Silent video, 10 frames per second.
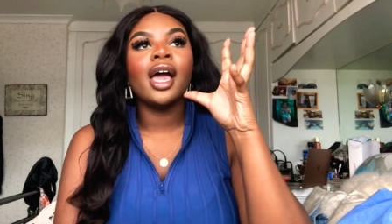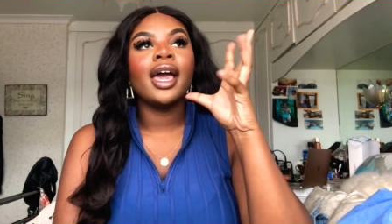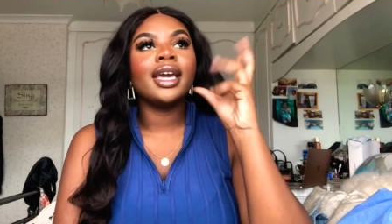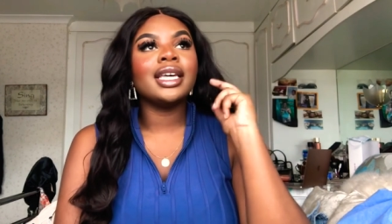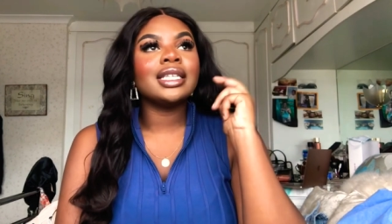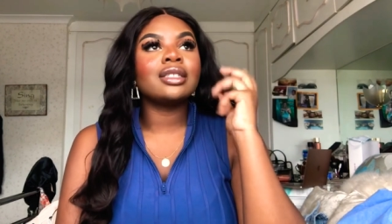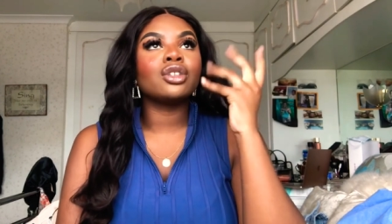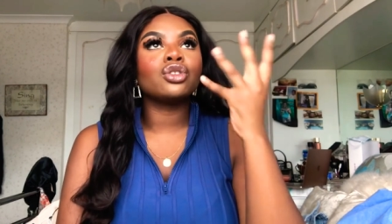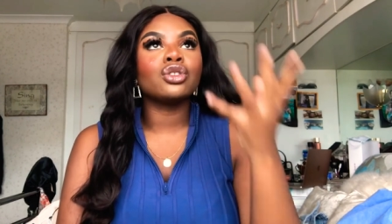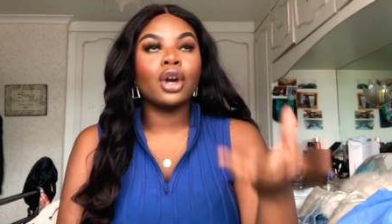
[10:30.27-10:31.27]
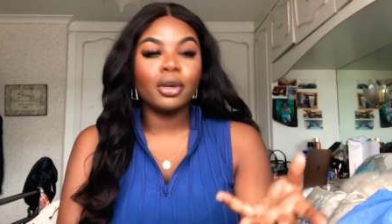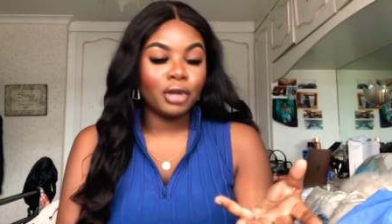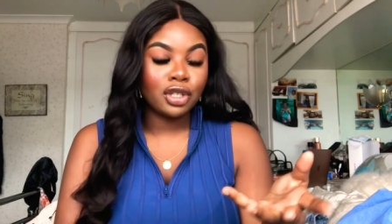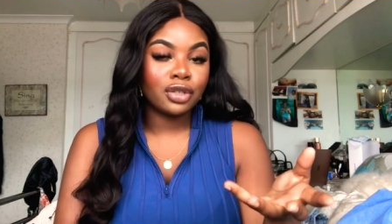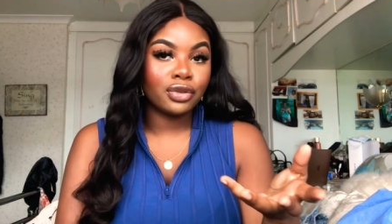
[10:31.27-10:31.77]
is so
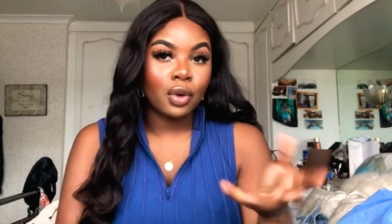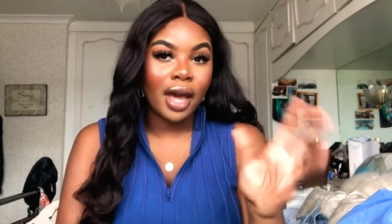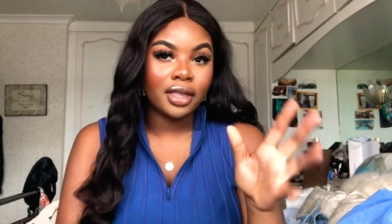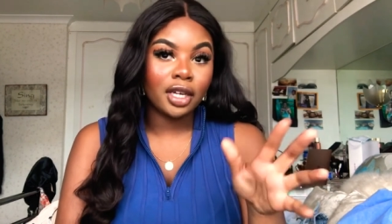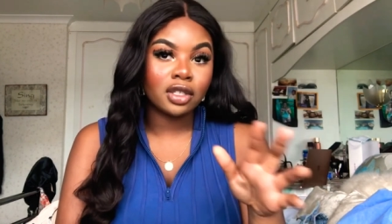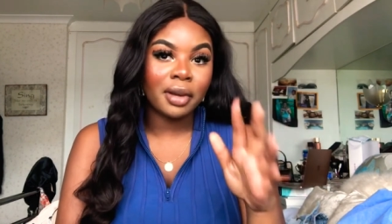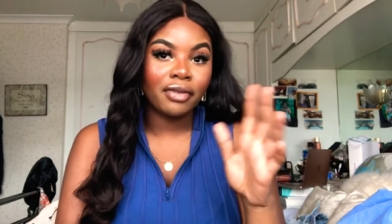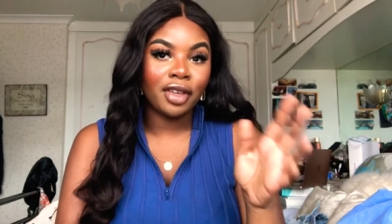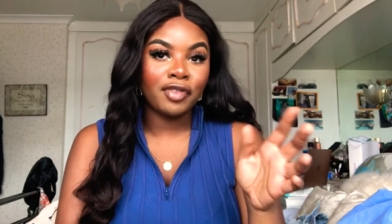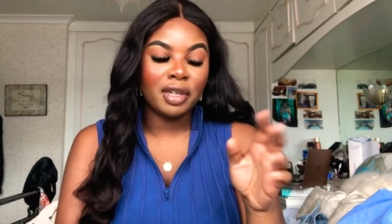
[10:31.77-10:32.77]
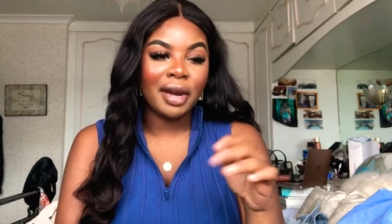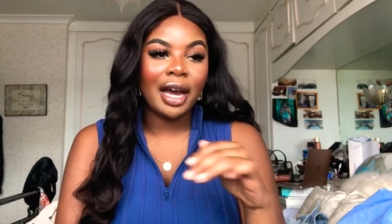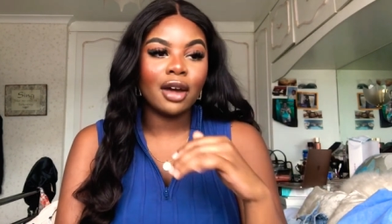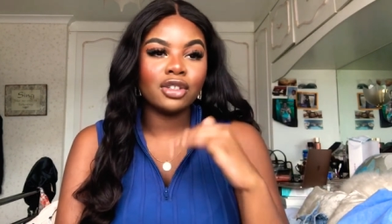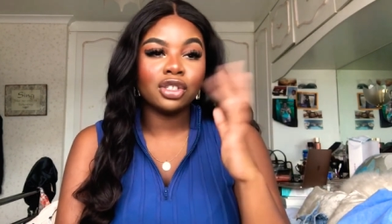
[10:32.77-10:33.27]
beautiful i think it was about 50
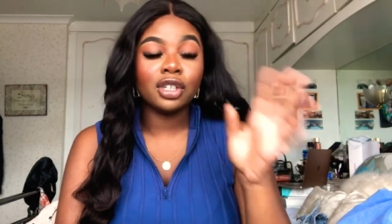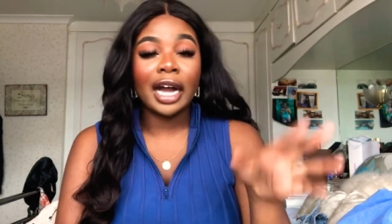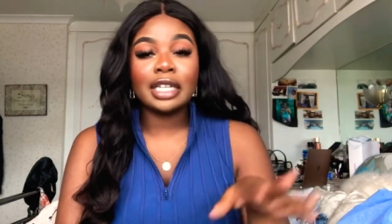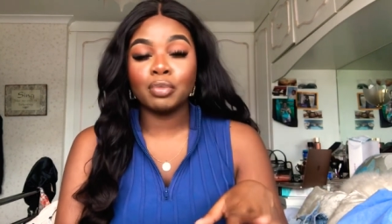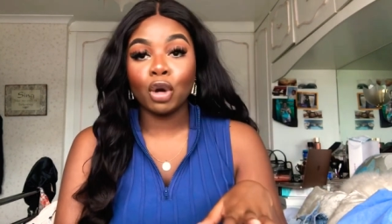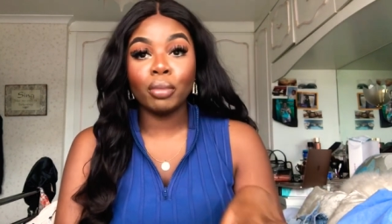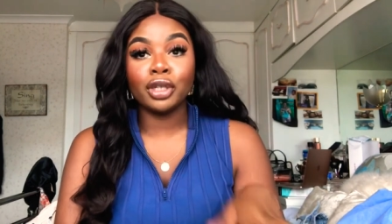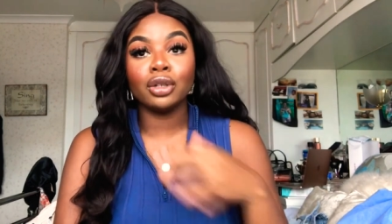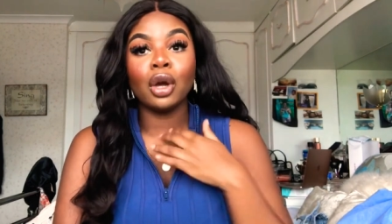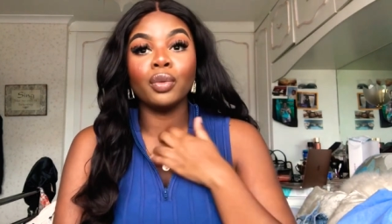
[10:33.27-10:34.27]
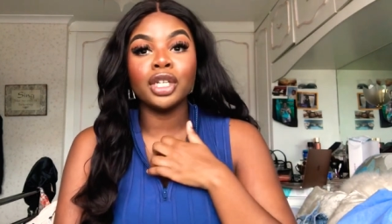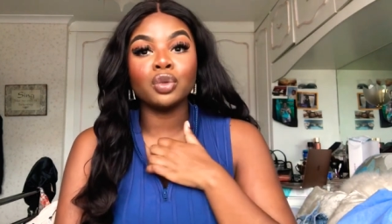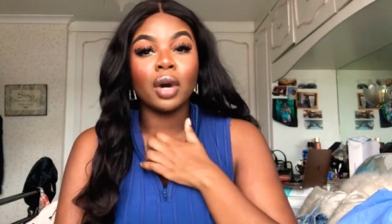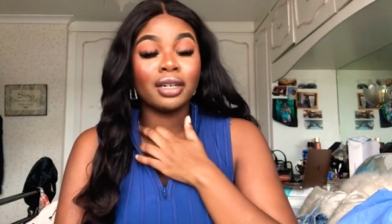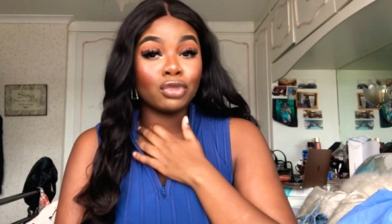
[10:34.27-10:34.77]
pounds you guys probably know which
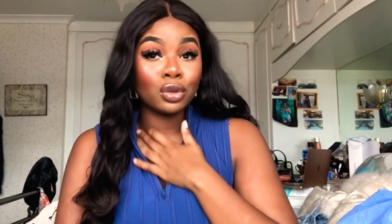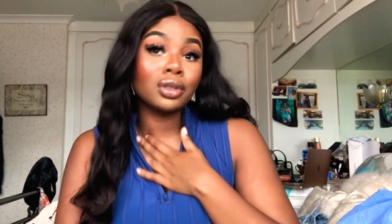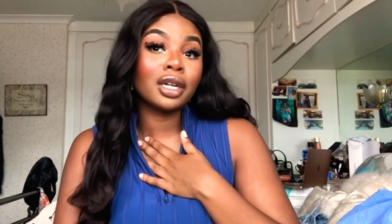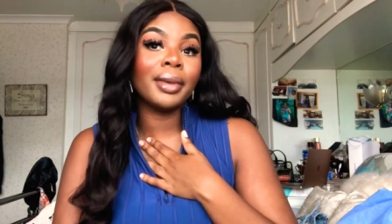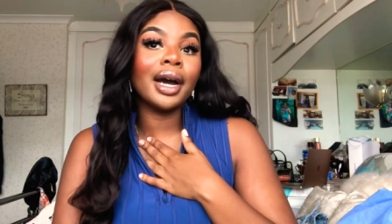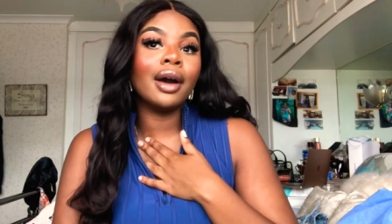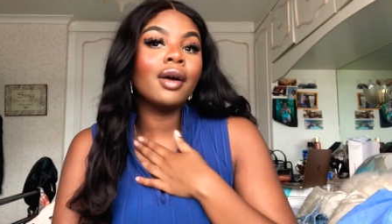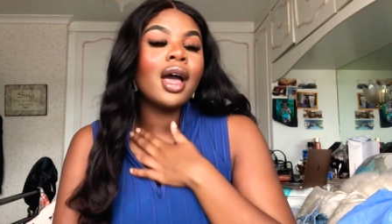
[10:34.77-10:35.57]
one i'm talking about